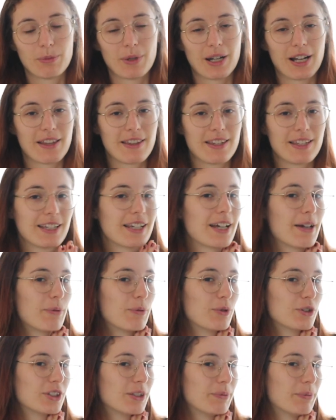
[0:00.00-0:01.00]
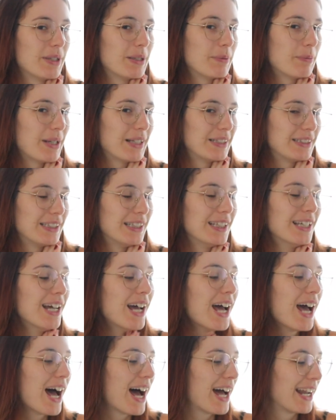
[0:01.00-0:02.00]
but I think I was a bit messy
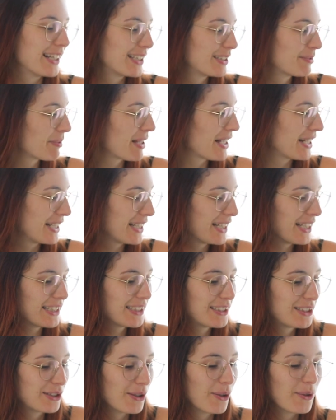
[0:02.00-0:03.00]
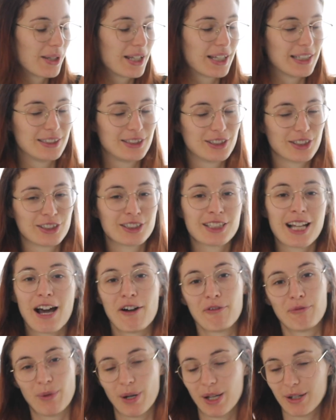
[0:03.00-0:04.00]
at explaining it, so let's just
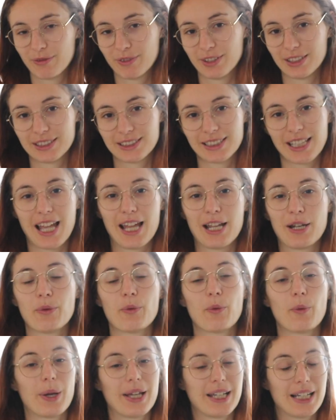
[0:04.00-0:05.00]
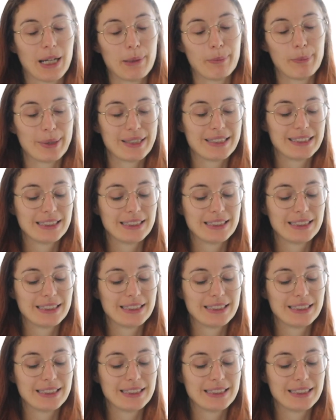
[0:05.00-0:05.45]
have breakfast and wake up.